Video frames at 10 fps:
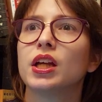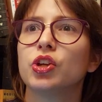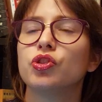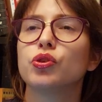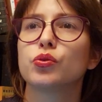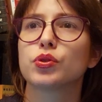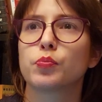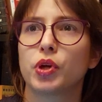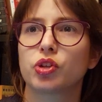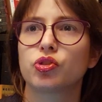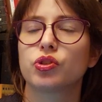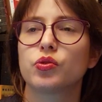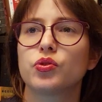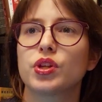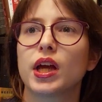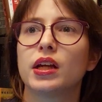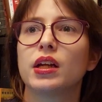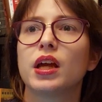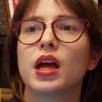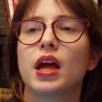he shows pictures and
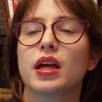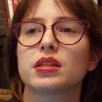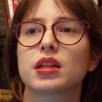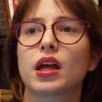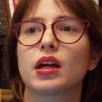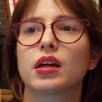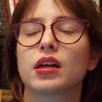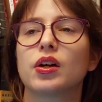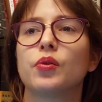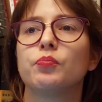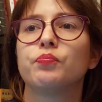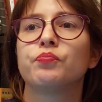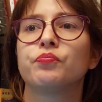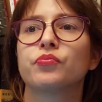he has like um,